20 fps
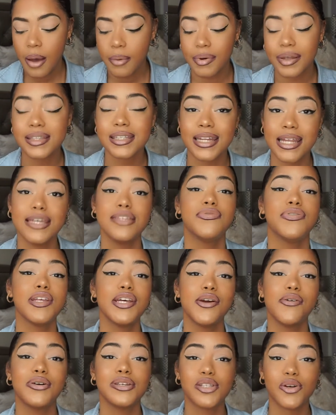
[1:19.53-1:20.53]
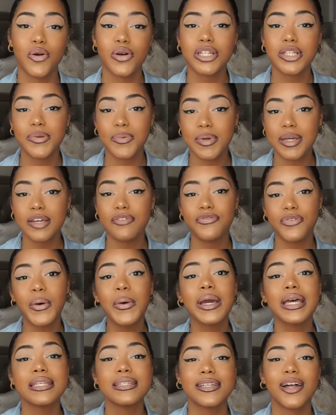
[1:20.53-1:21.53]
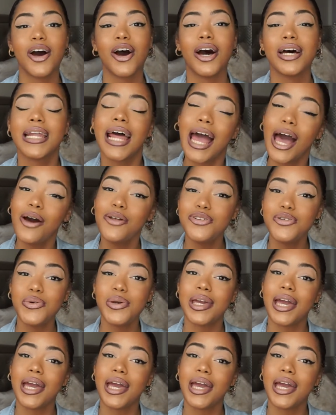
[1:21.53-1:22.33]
But today's video is going to be focused on how to